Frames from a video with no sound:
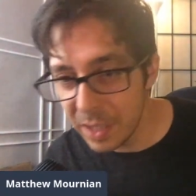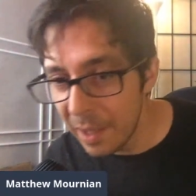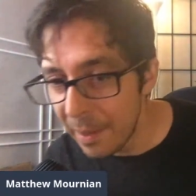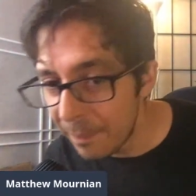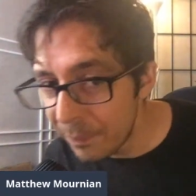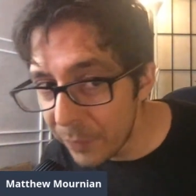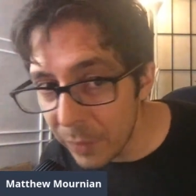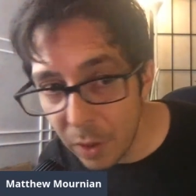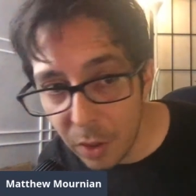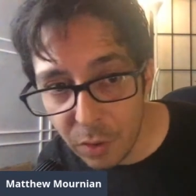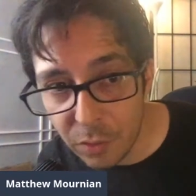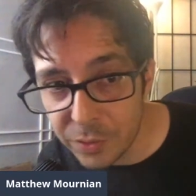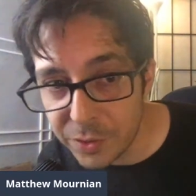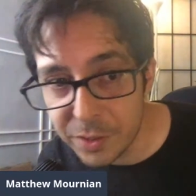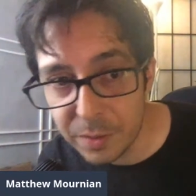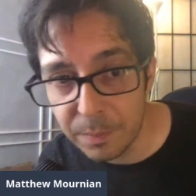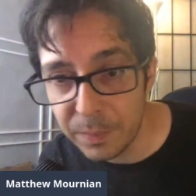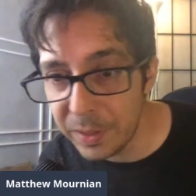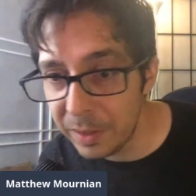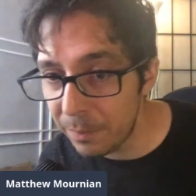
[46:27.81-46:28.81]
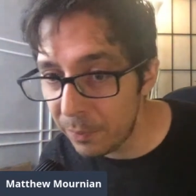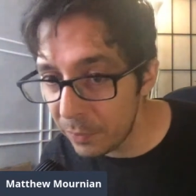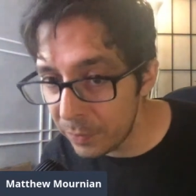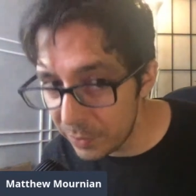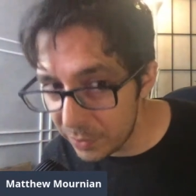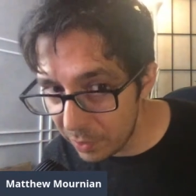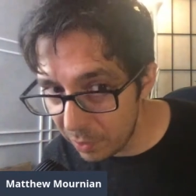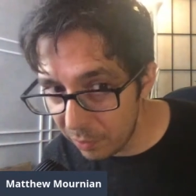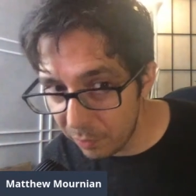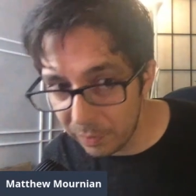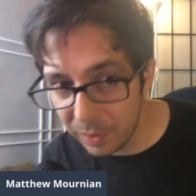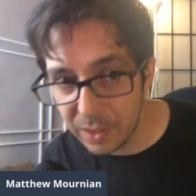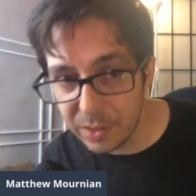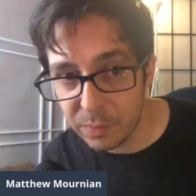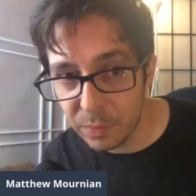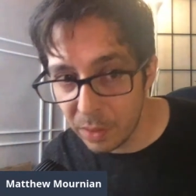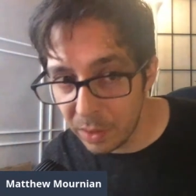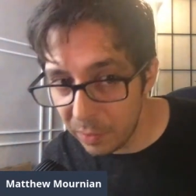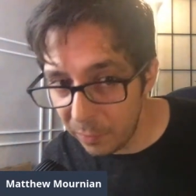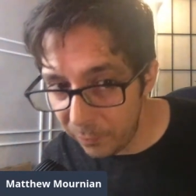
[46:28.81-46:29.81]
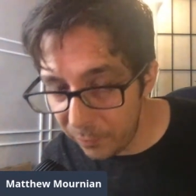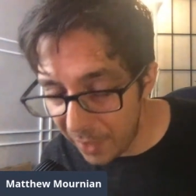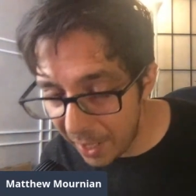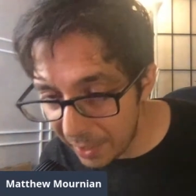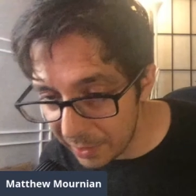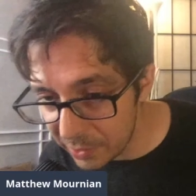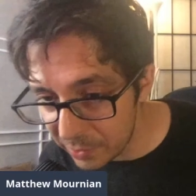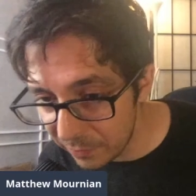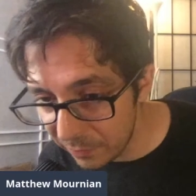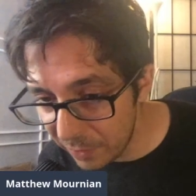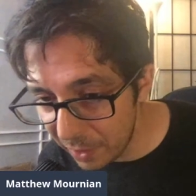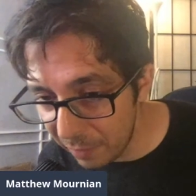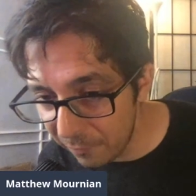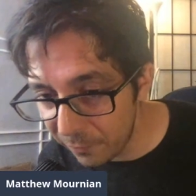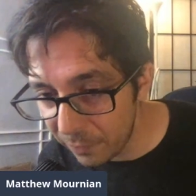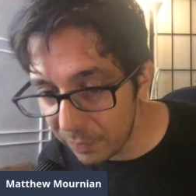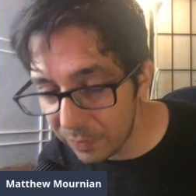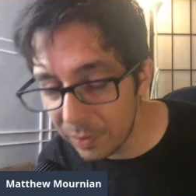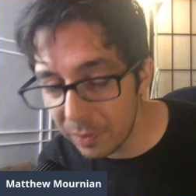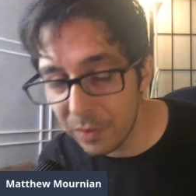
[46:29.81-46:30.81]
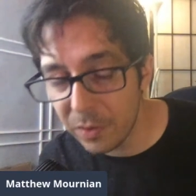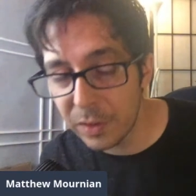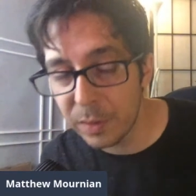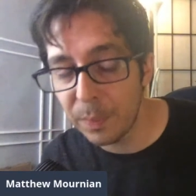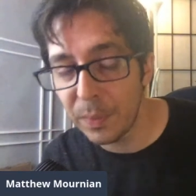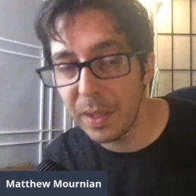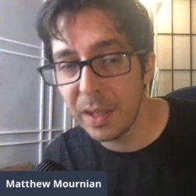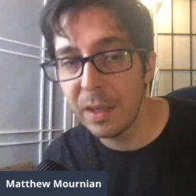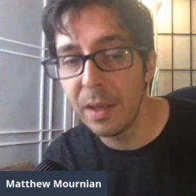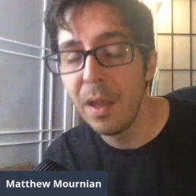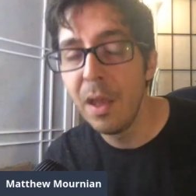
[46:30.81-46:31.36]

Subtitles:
No, some people don't. It's one of the facts of life on the Earth plane.